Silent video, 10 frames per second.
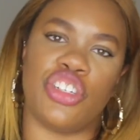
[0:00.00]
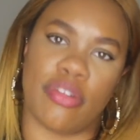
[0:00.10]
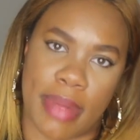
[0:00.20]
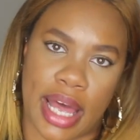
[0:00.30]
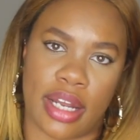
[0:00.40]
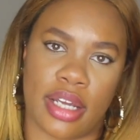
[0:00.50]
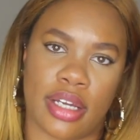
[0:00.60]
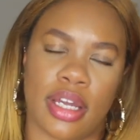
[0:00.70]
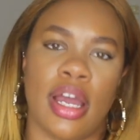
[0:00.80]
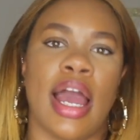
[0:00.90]

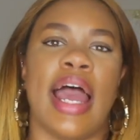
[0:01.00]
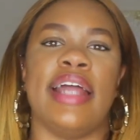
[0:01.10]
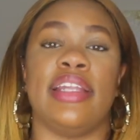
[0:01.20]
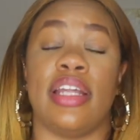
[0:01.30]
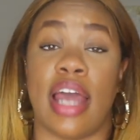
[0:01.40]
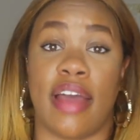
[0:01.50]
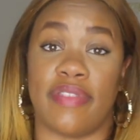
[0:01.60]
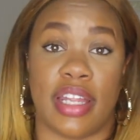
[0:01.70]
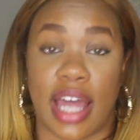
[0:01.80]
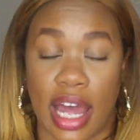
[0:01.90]
dramatic, and then
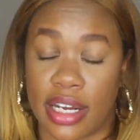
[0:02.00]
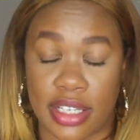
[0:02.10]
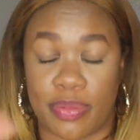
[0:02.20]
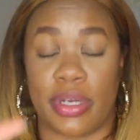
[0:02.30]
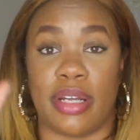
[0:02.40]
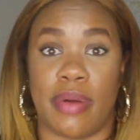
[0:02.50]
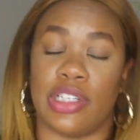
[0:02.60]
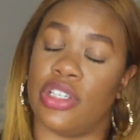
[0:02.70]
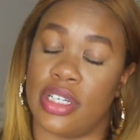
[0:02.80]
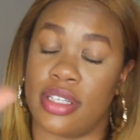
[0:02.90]
after that is pretty
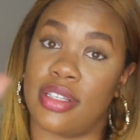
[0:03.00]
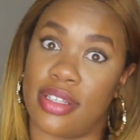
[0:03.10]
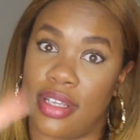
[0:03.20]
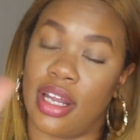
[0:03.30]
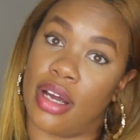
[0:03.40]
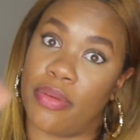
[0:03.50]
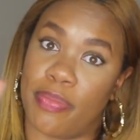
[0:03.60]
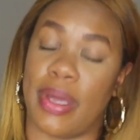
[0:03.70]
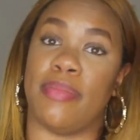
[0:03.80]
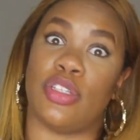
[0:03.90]
much just, you know,
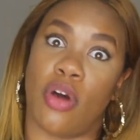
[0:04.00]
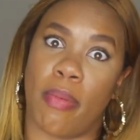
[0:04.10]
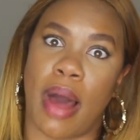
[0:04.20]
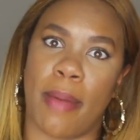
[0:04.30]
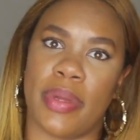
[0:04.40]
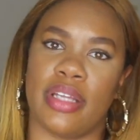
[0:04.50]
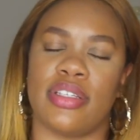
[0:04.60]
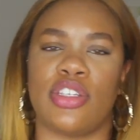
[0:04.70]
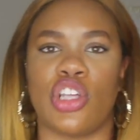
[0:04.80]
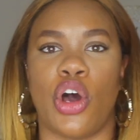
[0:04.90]
babies all
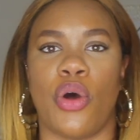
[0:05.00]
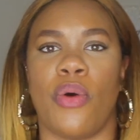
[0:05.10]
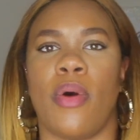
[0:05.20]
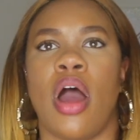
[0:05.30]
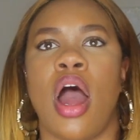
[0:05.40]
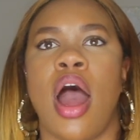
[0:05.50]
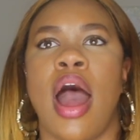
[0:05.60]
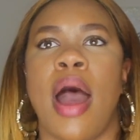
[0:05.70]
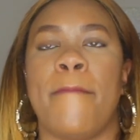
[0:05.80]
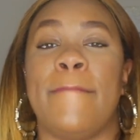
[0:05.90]
popping. So
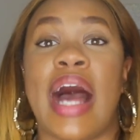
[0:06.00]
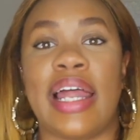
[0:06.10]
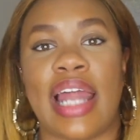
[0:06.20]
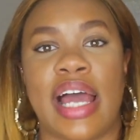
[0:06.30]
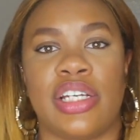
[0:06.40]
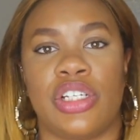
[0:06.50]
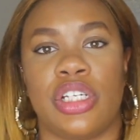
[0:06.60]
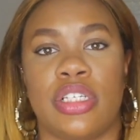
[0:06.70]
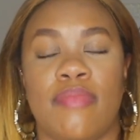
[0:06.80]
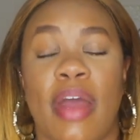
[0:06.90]
my
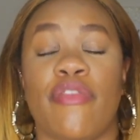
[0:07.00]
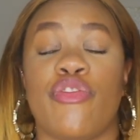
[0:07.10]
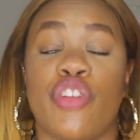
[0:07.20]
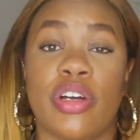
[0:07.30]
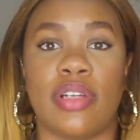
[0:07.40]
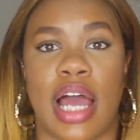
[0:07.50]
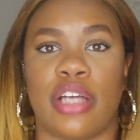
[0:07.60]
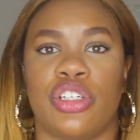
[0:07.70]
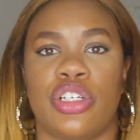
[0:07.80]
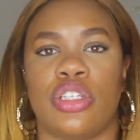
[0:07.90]
lashes, my real
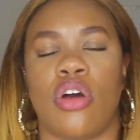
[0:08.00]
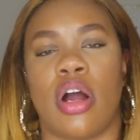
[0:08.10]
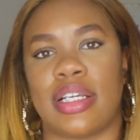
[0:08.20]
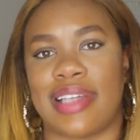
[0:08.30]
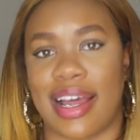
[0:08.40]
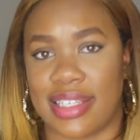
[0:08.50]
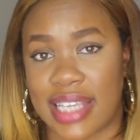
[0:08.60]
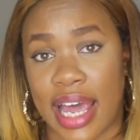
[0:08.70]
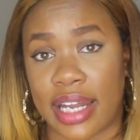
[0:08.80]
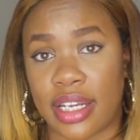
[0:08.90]
lashes, are a size
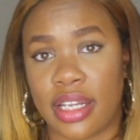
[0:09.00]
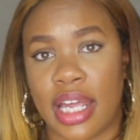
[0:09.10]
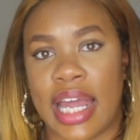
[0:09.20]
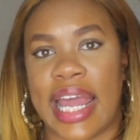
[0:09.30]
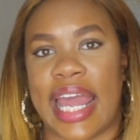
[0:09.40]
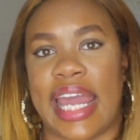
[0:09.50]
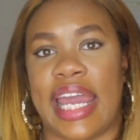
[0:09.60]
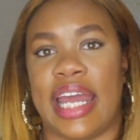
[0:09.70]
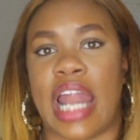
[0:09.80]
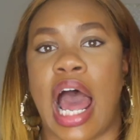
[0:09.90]
10,
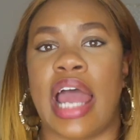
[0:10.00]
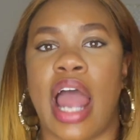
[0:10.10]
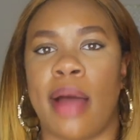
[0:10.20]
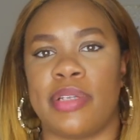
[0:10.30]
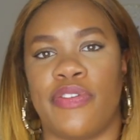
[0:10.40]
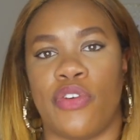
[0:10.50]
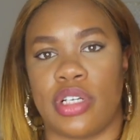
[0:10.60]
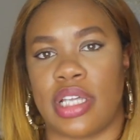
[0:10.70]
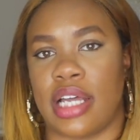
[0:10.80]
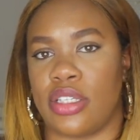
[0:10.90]
and I opted for
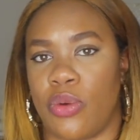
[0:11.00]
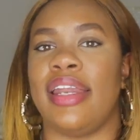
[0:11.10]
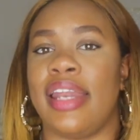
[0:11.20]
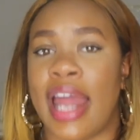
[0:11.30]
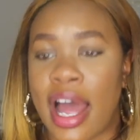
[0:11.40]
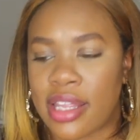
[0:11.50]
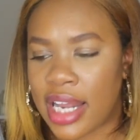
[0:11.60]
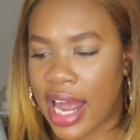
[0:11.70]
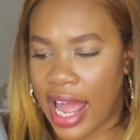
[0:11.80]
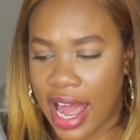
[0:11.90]
a size 12. Now
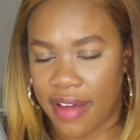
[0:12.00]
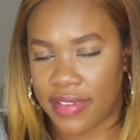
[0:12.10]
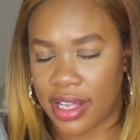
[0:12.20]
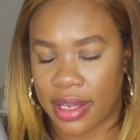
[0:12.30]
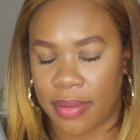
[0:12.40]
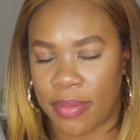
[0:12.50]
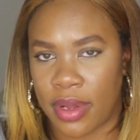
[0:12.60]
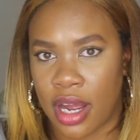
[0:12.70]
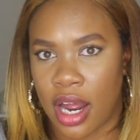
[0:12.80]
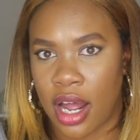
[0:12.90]
that I have them,